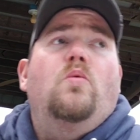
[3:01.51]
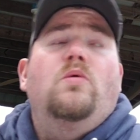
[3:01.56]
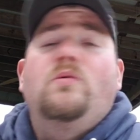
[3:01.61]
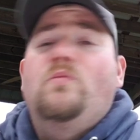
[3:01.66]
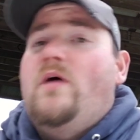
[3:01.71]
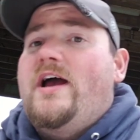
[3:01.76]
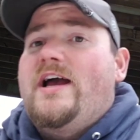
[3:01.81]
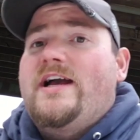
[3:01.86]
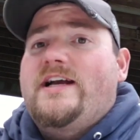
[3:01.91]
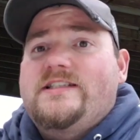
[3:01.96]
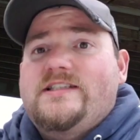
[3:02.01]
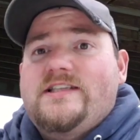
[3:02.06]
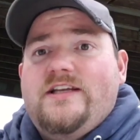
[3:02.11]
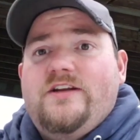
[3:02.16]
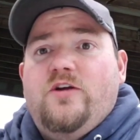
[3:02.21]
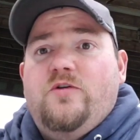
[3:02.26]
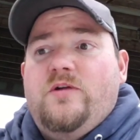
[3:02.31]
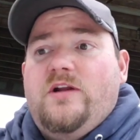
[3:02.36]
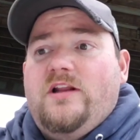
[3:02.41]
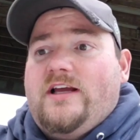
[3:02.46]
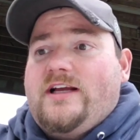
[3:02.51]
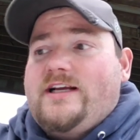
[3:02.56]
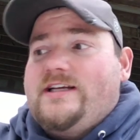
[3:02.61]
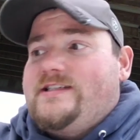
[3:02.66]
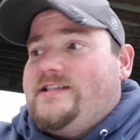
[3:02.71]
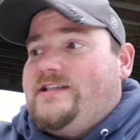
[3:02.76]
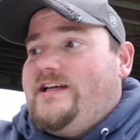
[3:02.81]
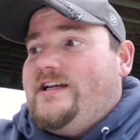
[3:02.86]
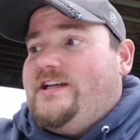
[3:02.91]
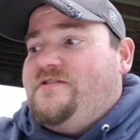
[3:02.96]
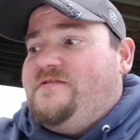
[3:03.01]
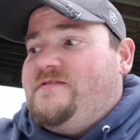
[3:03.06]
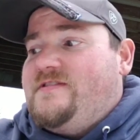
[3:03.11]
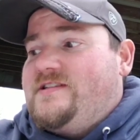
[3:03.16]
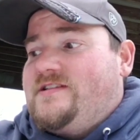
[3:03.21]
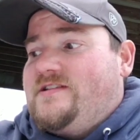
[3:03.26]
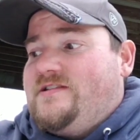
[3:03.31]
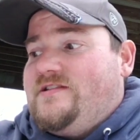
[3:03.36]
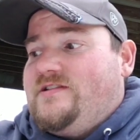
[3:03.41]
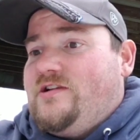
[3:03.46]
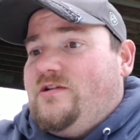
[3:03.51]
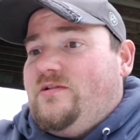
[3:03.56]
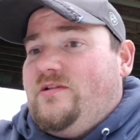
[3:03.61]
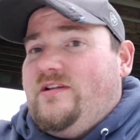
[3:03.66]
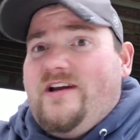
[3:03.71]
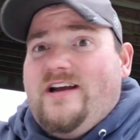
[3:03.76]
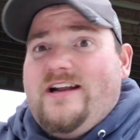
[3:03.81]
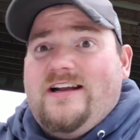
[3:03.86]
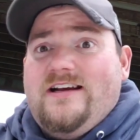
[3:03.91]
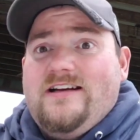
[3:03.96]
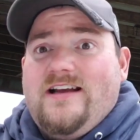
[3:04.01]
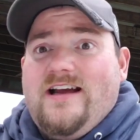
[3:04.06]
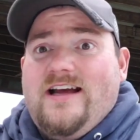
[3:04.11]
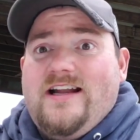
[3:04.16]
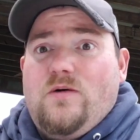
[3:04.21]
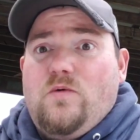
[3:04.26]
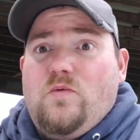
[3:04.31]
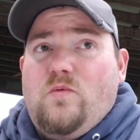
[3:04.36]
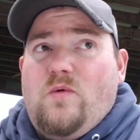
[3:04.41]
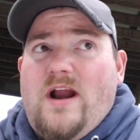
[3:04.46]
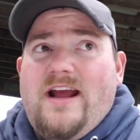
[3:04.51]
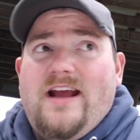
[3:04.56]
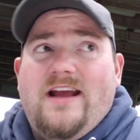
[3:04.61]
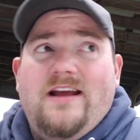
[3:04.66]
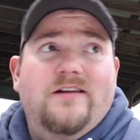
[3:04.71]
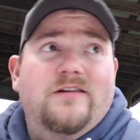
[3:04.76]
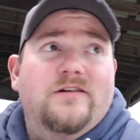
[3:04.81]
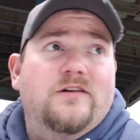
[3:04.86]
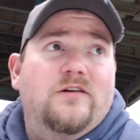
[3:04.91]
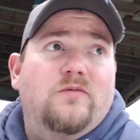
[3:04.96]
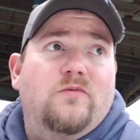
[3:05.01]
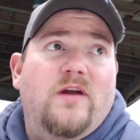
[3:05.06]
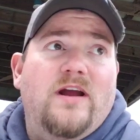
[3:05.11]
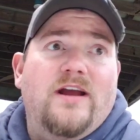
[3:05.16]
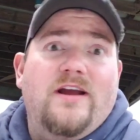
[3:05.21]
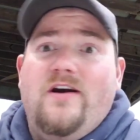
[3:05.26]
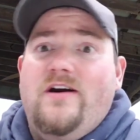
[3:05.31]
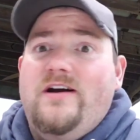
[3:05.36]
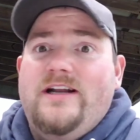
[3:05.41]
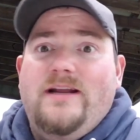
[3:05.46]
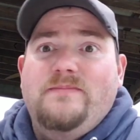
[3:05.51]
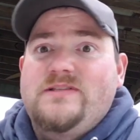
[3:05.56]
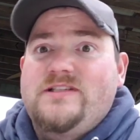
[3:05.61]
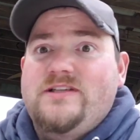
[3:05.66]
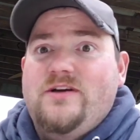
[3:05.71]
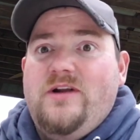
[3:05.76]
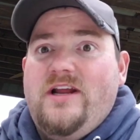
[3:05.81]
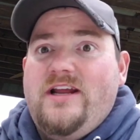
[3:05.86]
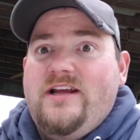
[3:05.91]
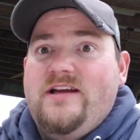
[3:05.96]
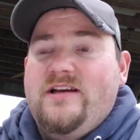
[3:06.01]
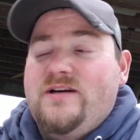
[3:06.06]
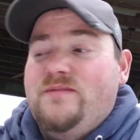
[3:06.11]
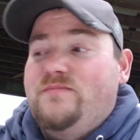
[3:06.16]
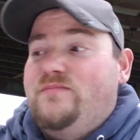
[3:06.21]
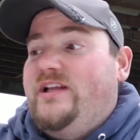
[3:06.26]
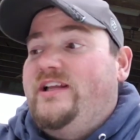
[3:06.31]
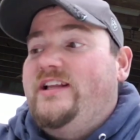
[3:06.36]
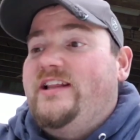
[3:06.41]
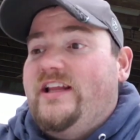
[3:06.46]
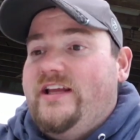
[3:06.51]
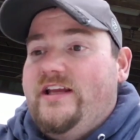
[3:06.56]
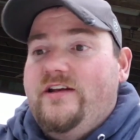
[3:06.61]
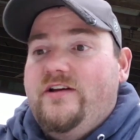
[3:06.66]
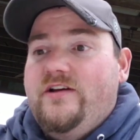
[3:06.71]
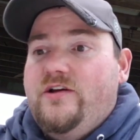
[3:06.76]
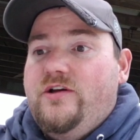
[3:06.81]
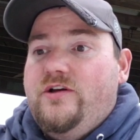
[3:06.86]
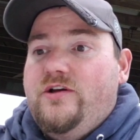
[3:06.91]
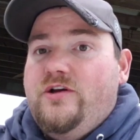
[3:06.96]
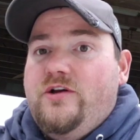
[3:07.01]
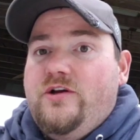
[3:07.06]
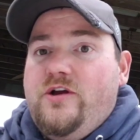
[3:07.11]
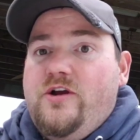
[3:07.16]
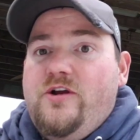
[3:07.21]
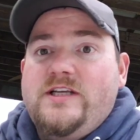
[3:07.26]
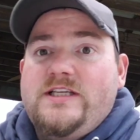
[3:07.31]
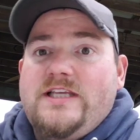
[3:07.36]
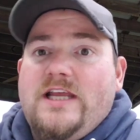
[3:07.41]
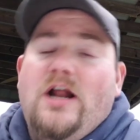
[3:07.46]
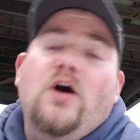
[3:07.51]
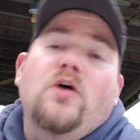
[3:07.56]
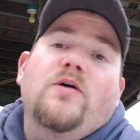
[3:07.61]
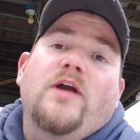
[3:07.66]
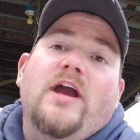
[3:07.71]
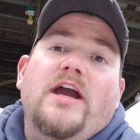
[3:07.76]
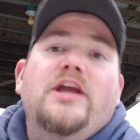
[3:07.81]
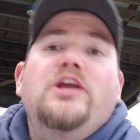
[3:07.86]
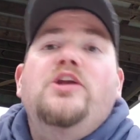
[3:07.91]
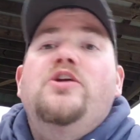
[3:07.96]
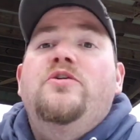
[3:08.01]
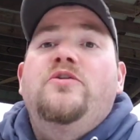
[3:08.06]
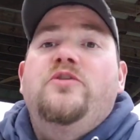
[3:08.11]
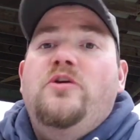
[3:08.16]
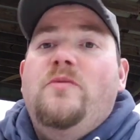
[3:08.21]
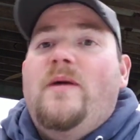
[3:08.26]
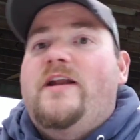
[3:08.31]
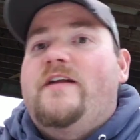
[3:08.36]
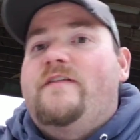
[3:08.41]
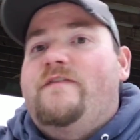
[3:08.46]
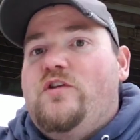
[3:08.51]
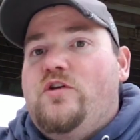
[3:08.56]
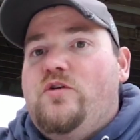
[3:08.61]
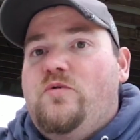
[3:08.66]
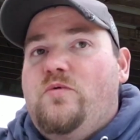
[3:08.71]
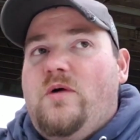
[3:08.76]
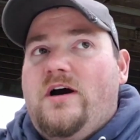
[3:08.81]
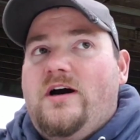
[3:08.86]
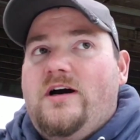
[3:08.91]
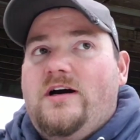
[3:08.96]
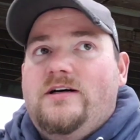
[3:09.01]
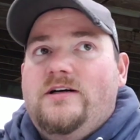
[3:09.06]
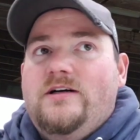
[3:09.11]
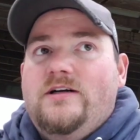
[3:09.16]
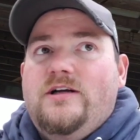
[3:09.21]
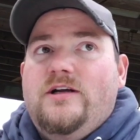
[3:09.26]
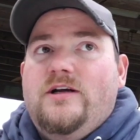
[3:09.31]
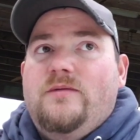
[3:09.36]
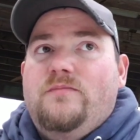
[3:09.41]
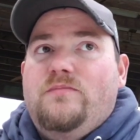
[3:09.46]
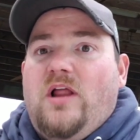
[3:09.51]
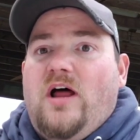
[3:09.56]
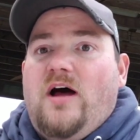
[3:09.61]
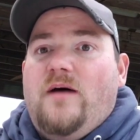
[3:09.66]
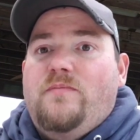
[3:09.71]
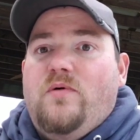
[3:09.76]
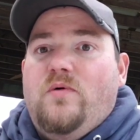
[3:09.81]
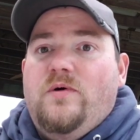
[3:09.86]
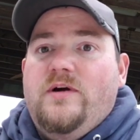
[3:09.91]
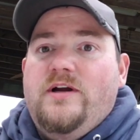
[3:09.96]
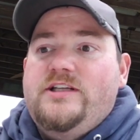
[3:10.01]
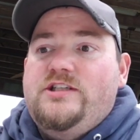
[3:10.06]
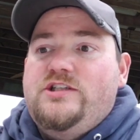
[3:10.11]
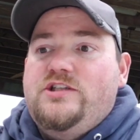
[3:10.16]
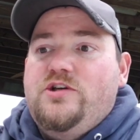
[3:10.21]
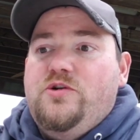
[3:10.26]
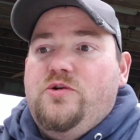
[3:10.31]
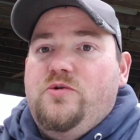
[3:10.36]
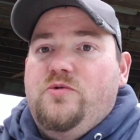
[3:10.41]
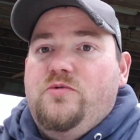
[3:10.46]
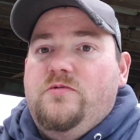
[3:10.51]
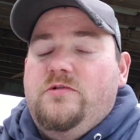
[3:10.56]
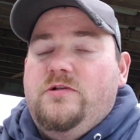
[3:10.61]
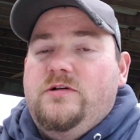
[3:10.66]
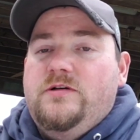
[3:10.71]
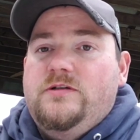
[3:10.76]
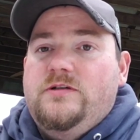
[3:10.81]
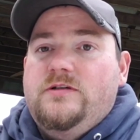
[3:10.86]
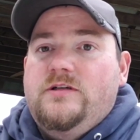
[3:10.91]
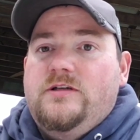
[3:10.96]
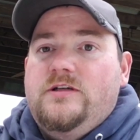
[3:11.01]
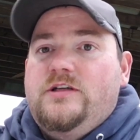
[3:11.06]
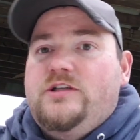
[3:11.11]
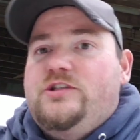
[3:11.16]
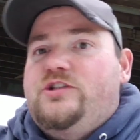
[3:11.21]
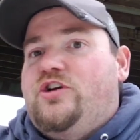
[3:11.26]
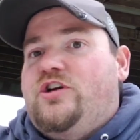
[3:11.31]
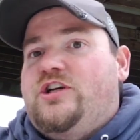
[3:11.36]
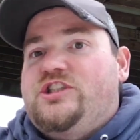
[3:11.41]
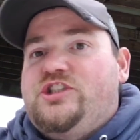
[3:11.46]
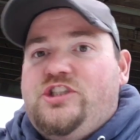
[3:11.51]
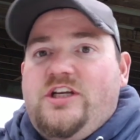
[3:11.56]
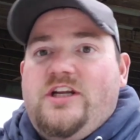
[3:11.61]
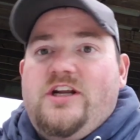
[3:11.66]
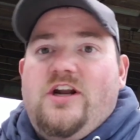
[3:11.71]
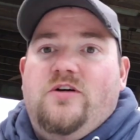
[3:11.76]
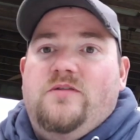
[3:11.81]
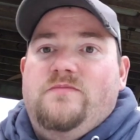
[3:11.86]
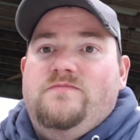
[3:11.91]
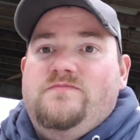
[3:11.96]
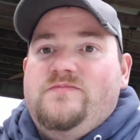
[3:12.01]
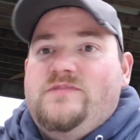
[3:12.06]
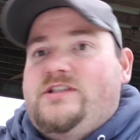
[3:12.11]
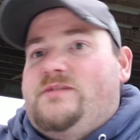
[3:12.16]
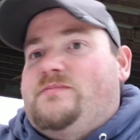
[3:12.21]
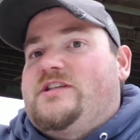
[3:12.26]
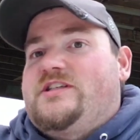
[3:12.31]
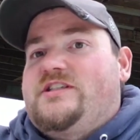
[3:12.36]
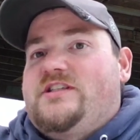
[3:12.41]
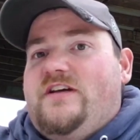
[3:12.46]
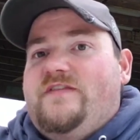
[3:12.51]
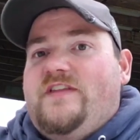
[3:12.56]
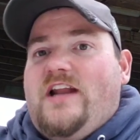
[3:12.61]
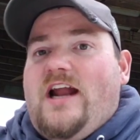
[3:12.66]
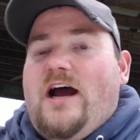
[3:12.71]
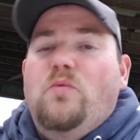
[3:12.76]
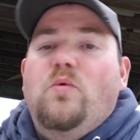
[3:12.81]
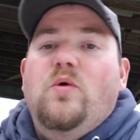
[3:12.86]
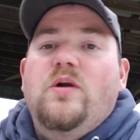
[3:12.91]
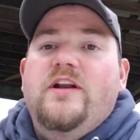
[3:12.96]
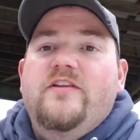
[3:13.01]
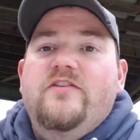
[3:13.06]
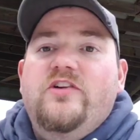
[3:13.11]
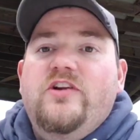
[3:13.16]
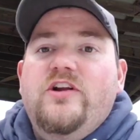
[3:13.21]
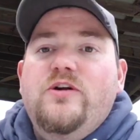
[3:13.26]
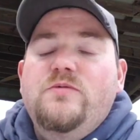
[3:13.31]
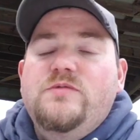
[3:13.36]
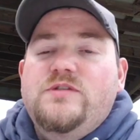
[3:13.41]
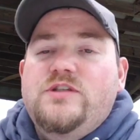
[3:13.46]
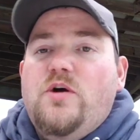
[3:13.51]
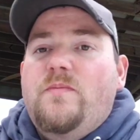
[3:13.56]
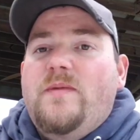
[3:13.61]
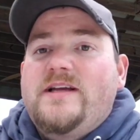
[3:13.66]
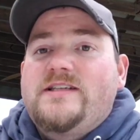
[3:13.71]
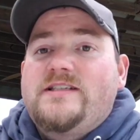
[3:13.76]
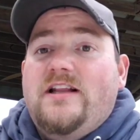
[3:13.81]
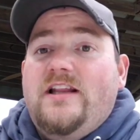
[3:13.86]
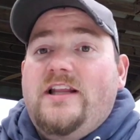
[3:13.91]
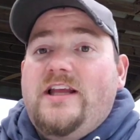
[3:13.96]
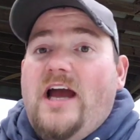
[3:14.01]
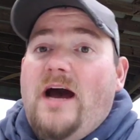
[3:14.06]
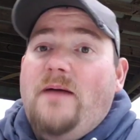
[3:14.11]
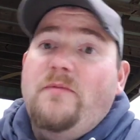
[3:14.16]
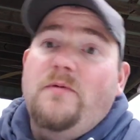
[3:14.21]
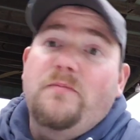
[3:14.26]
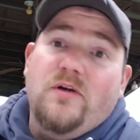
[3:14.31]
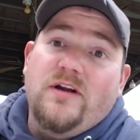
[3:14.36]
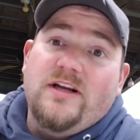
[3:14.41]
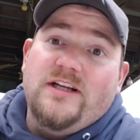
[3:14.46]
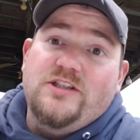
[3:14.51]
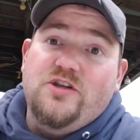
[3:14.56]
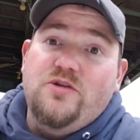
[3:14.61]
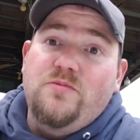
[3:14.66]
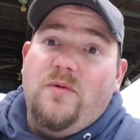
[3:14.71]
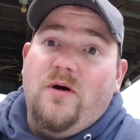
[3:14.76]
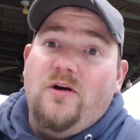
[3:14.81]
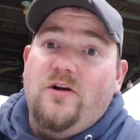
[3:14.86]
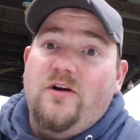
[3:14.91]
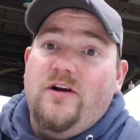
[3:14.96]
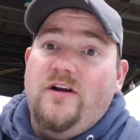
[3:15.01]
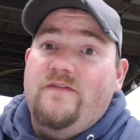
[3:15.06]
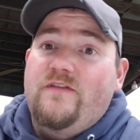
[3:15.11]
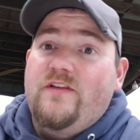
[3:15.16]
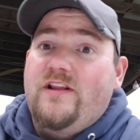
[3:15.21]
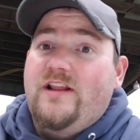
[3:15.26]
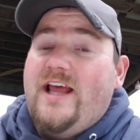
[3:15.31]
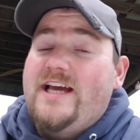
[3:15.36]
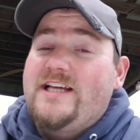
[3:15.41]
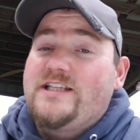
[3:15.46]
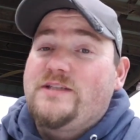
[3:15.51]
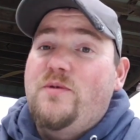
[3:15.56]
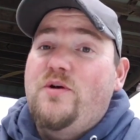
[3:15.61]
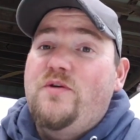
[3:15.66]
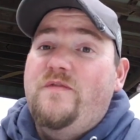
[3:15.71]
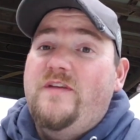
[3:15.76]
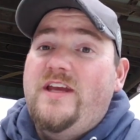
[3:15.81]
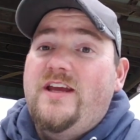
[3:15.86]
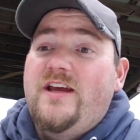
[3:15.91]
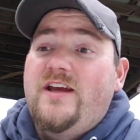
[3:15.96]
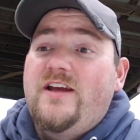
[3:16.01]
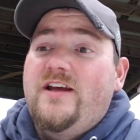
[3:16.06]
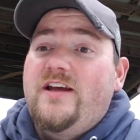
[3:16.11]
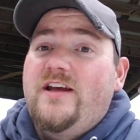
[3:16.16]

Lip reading: one way I could see doing it. Like I said, you just totally gonna kind of retcon episode 8 completely. You just said, oh, okay, you made a few plot points, you took a shit on some of the stuff that I wanted to do, so basically I'm gonna bring a 2-parter in for the last movie